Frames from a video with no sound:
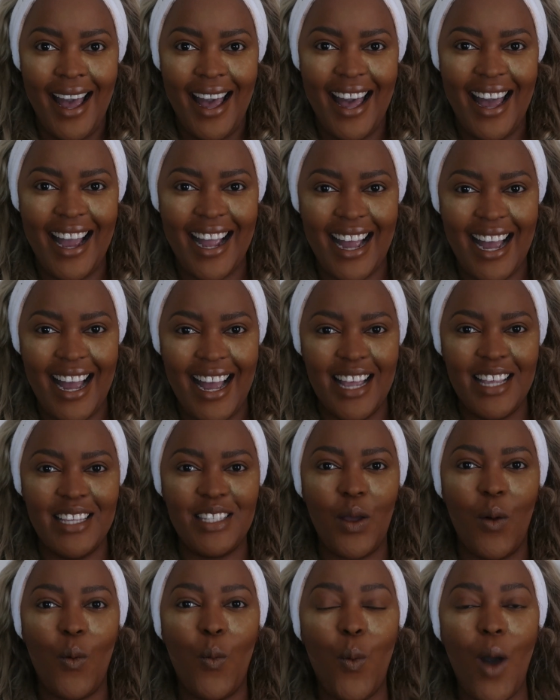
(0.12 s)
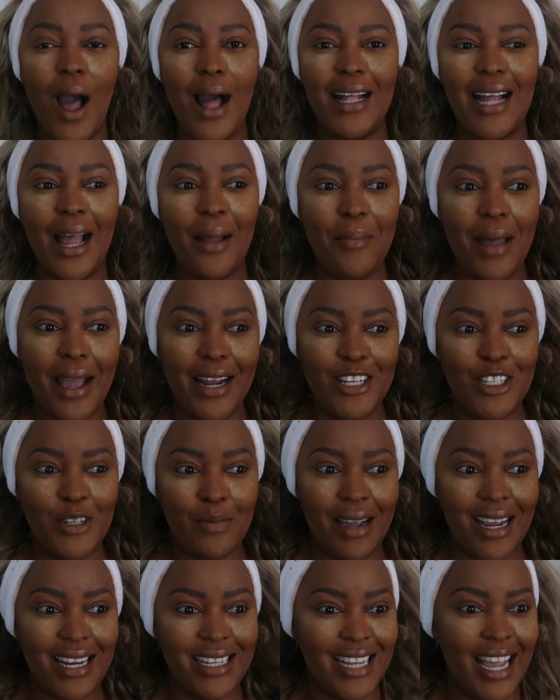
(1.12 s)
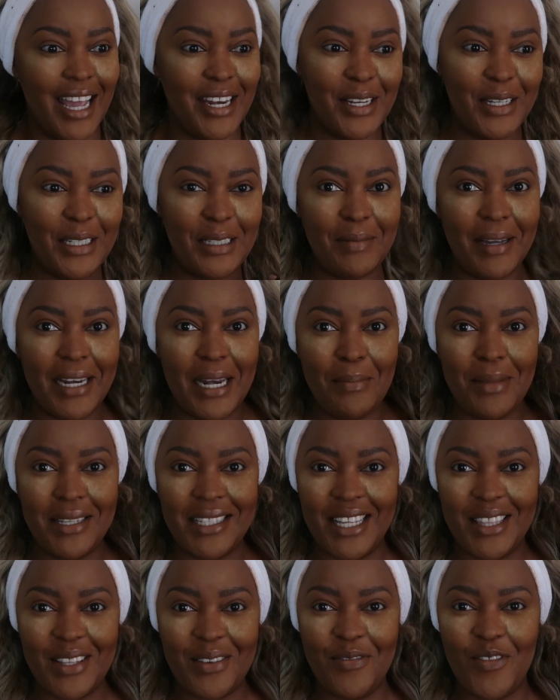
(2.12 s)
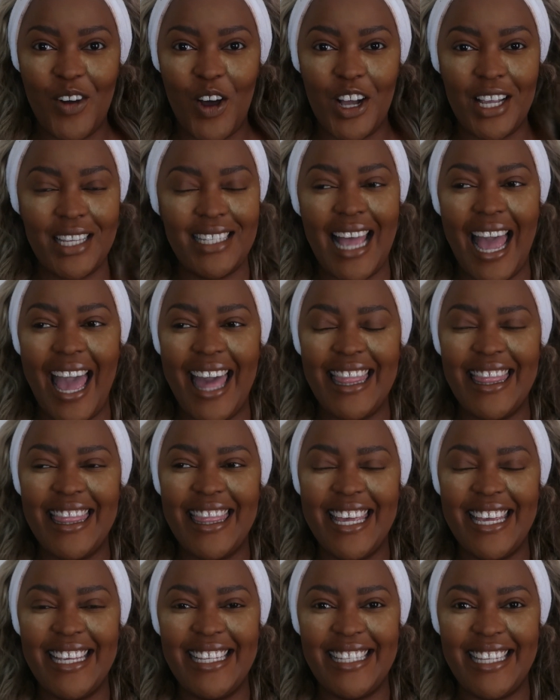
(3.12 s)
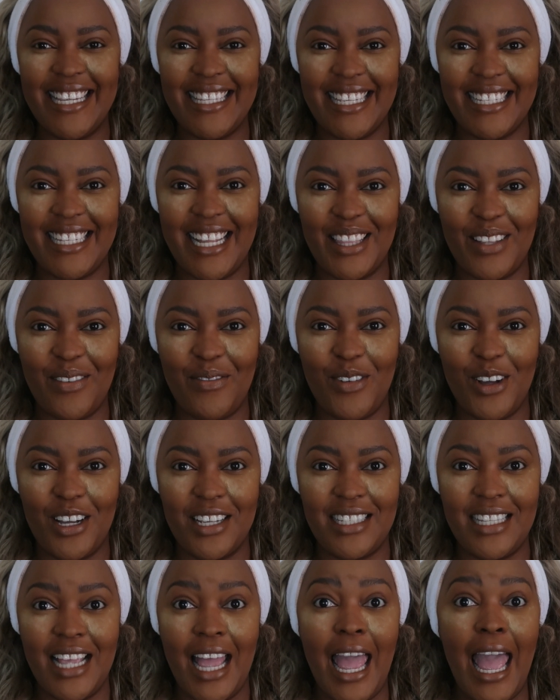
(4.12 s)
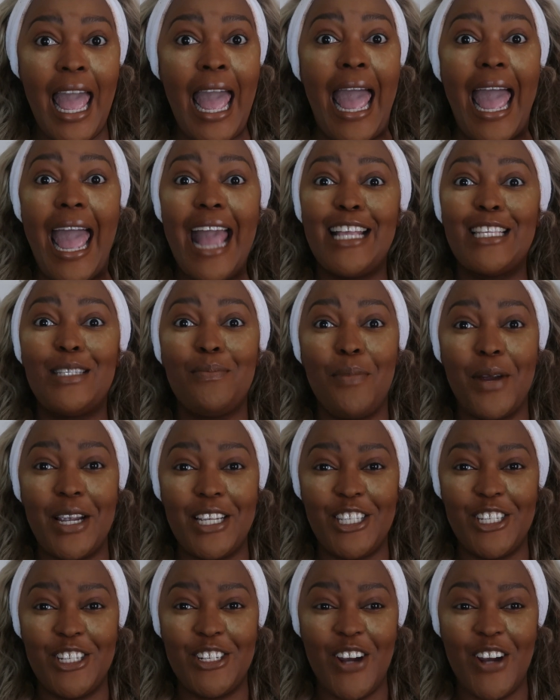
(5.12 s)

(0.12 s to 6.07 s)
Hi guys, welcome back to my channel. My name is Tata Fox and this is a Tata Fox Express